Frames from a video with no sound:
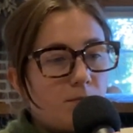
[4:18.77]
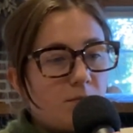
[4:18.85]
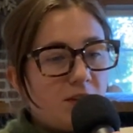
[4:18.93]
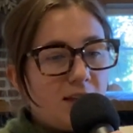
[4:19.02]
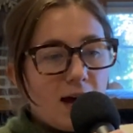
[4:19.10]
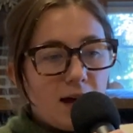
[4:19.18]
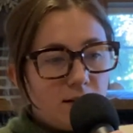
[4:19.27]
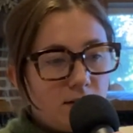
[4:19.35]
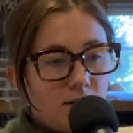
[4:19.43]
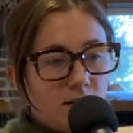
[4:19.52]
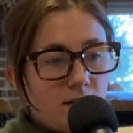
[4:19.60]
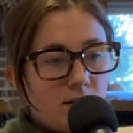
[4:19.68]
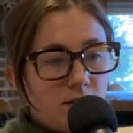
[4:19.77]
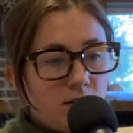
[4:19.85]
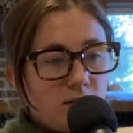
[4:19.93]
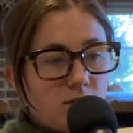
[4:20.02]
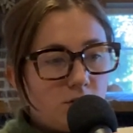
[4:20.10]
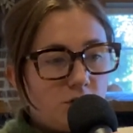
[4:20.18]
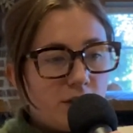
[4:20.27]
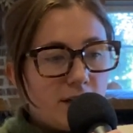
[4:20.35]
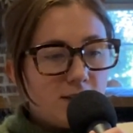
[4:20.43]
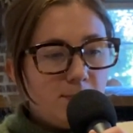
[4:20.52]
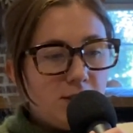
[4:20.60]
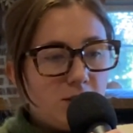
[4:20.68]
yeah, so she
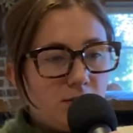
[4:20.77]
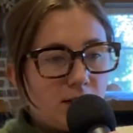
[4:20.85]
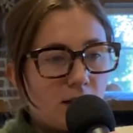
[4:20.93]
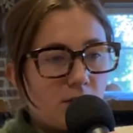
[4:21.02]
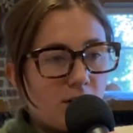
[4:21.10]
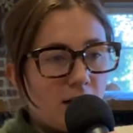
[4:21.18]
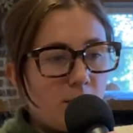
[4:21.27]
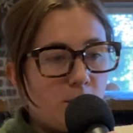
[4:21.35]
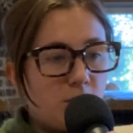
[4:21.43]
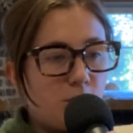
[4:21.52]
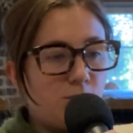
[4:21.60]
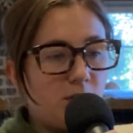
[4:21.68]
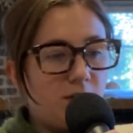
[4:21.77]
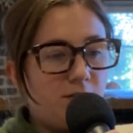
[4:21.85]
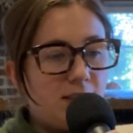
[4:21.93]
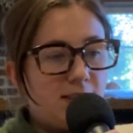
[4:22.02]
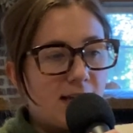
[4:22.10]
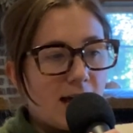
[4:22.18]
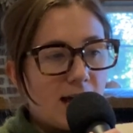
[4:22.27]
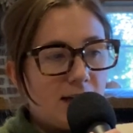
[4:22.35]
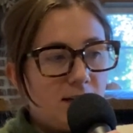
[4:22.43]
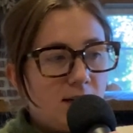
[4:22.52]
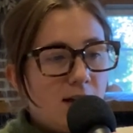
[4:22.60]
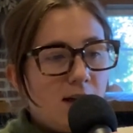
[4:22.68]
hasn't been doing that great, which is really, really sad.